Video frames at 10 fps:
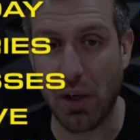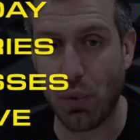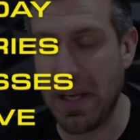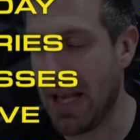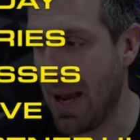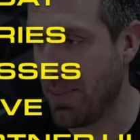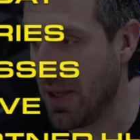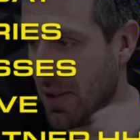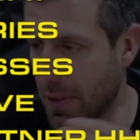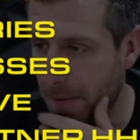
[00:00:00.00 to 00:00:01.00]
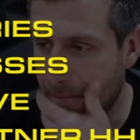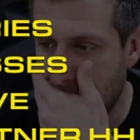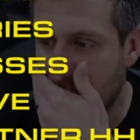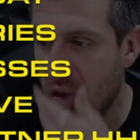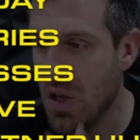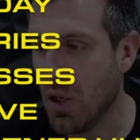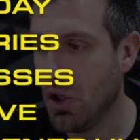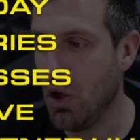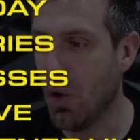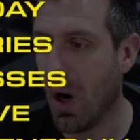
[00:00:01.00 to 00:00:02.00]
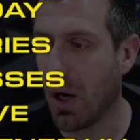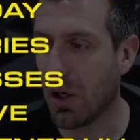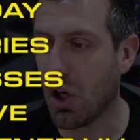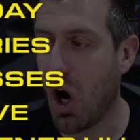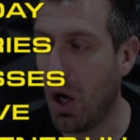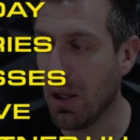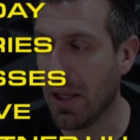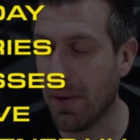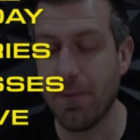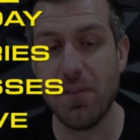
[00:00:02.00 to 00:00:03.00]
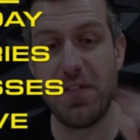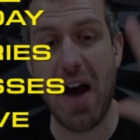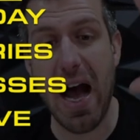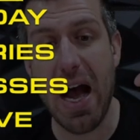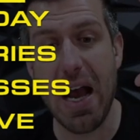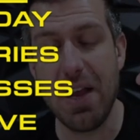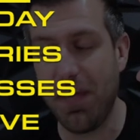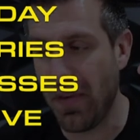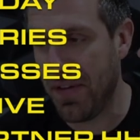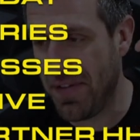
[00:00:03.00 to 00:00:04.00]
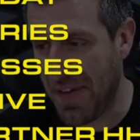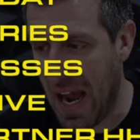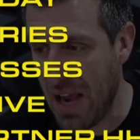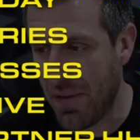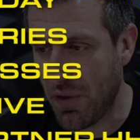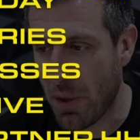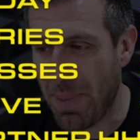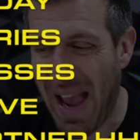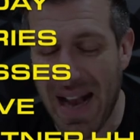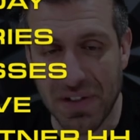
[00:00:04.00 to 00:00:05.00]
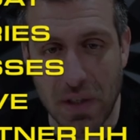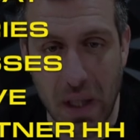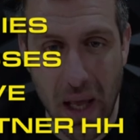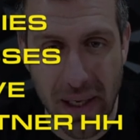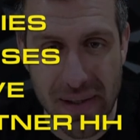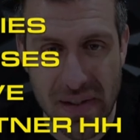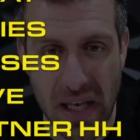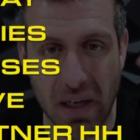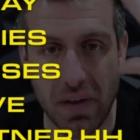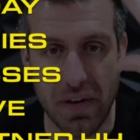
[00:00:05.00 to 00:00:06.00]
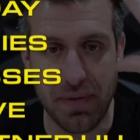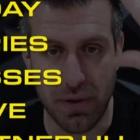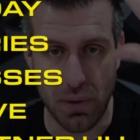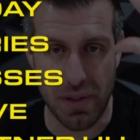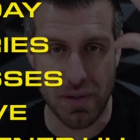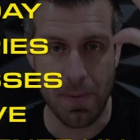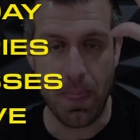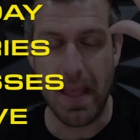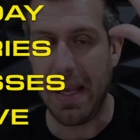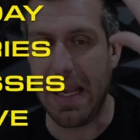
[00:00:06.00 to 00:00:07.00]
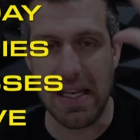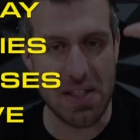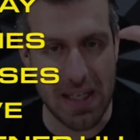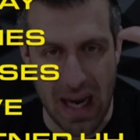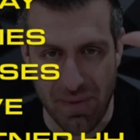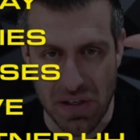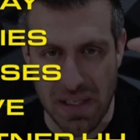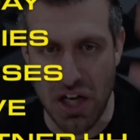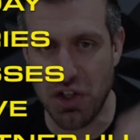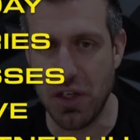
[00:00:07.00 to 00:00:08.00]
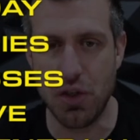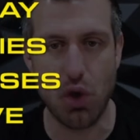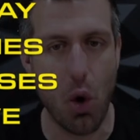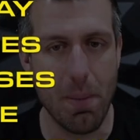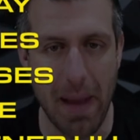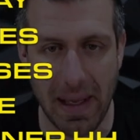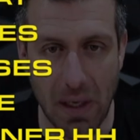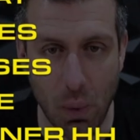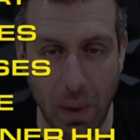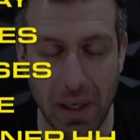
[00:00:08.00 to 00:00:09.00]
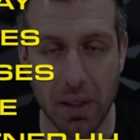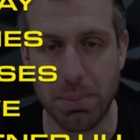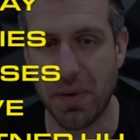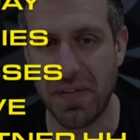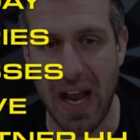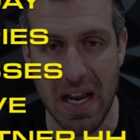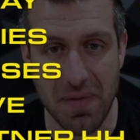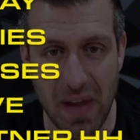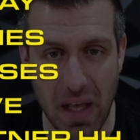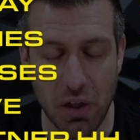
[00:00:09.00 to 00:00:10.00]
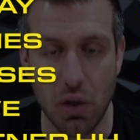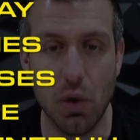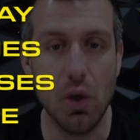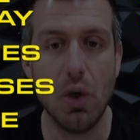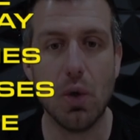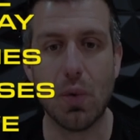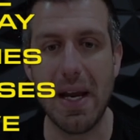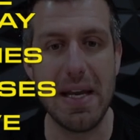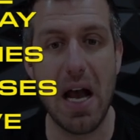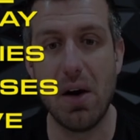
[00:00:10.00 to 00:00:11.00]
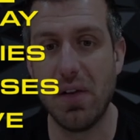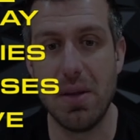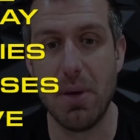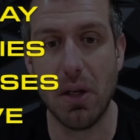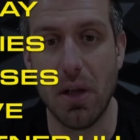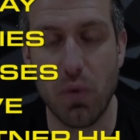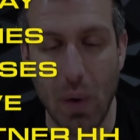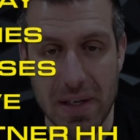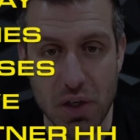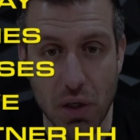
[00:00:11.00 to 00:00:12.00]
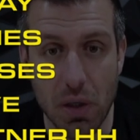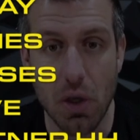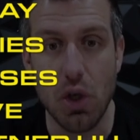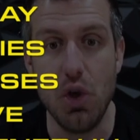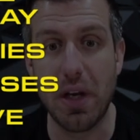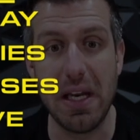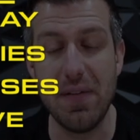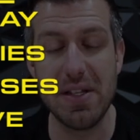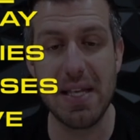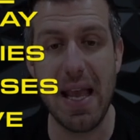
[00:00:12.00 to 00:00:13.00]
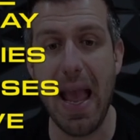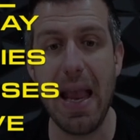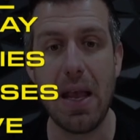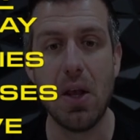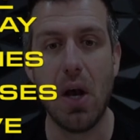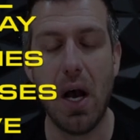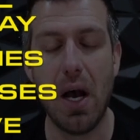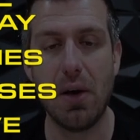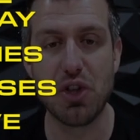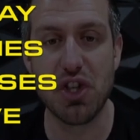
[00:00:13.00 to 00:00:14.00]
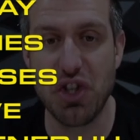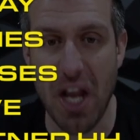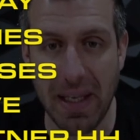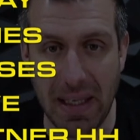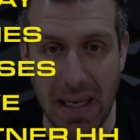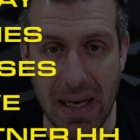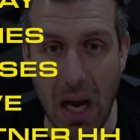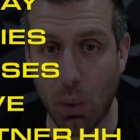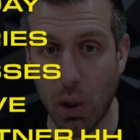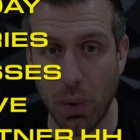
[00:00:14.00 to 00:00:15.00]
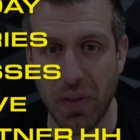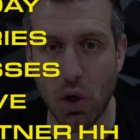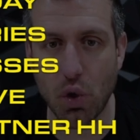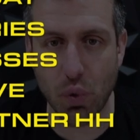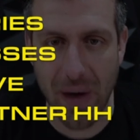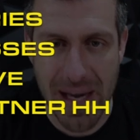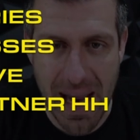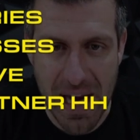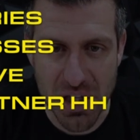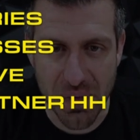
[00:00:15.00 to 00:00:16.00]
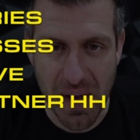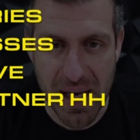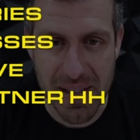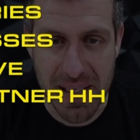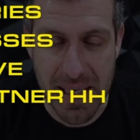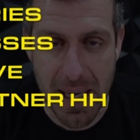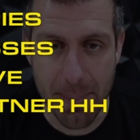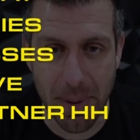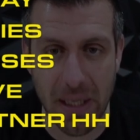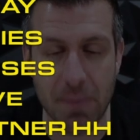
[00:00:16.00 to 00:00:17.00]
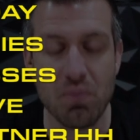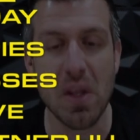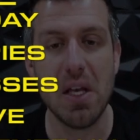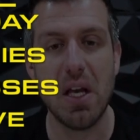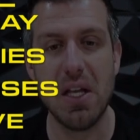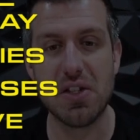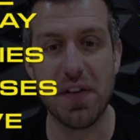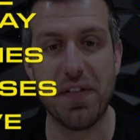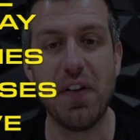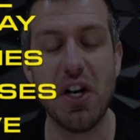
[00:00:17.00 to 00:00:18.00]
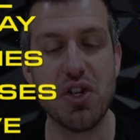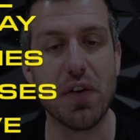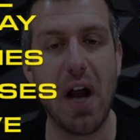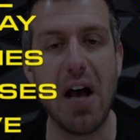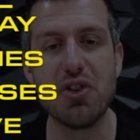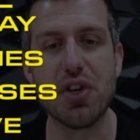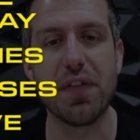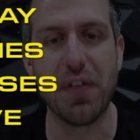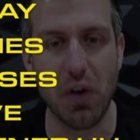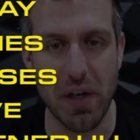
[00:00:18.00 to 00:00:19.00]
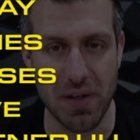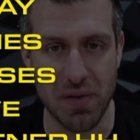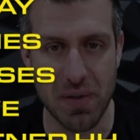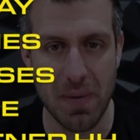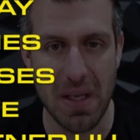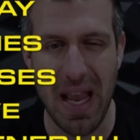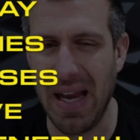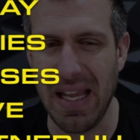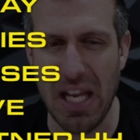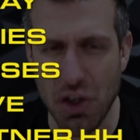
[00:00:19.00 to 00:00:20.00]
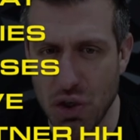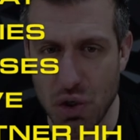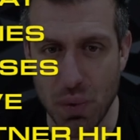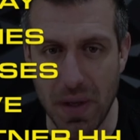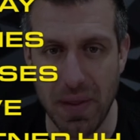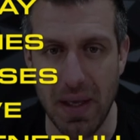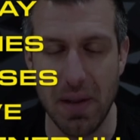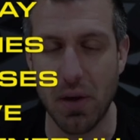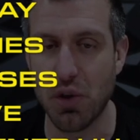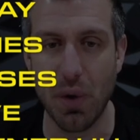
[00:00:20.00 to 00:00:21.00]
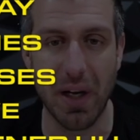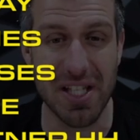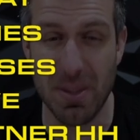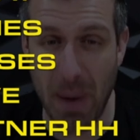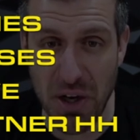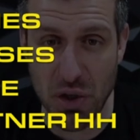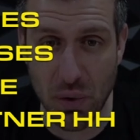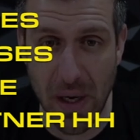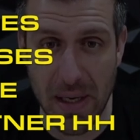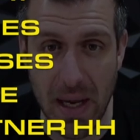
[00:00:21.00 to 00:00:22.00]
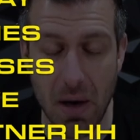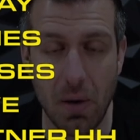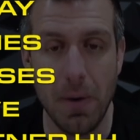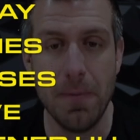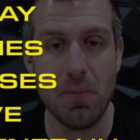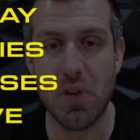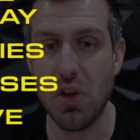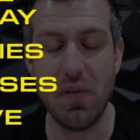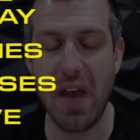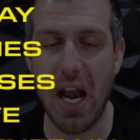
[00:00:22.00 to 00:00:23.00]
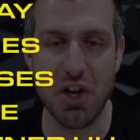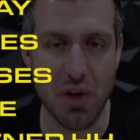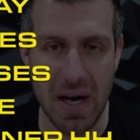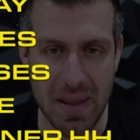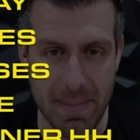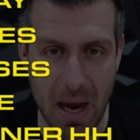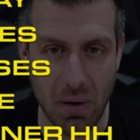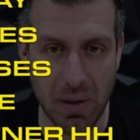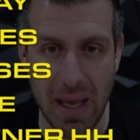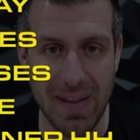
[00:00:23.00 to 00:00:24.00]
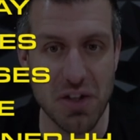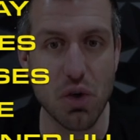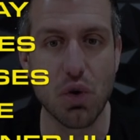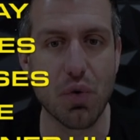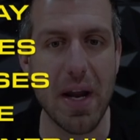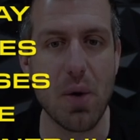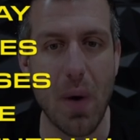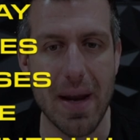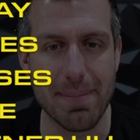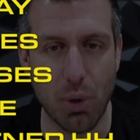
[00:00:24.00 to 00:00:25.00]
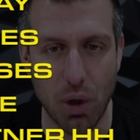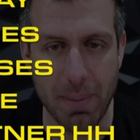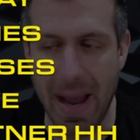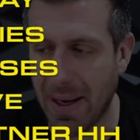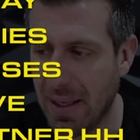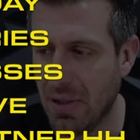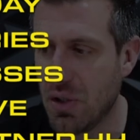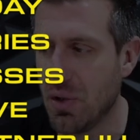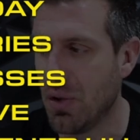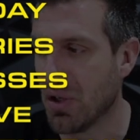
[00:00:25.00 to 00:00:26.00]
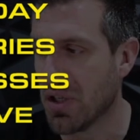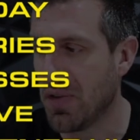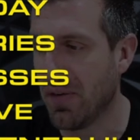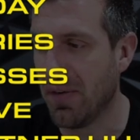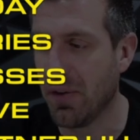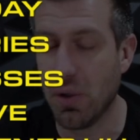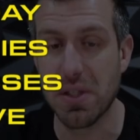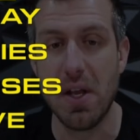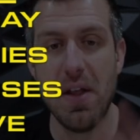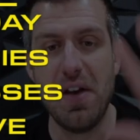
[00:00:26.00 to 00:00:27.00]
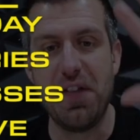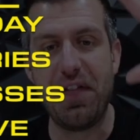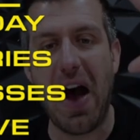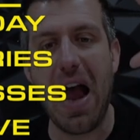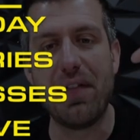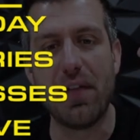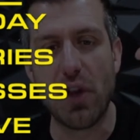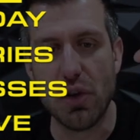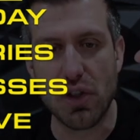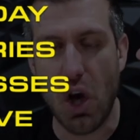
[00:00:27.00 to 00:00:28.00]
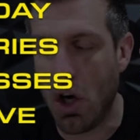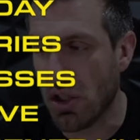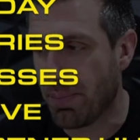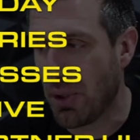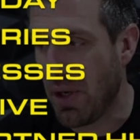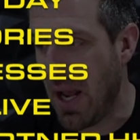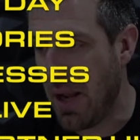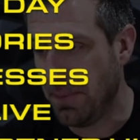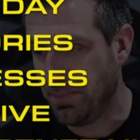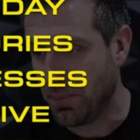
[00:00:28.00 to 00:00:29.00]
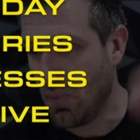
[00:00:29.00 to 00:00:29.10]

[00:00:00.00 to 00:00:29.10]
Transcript: I can recap this. You are calling 5 of your past client center of influence. Easy conversation, don't make it weird, provide value. Right now in the middle of winter, you could even say, hey, just checking in, I work with a great HVAC company. How's your furnace? Any issues with it? They're doing a special right now that you've gotta try them out, okay? That's a great way to pour back into your sphere of influence. 5 of those calls per day.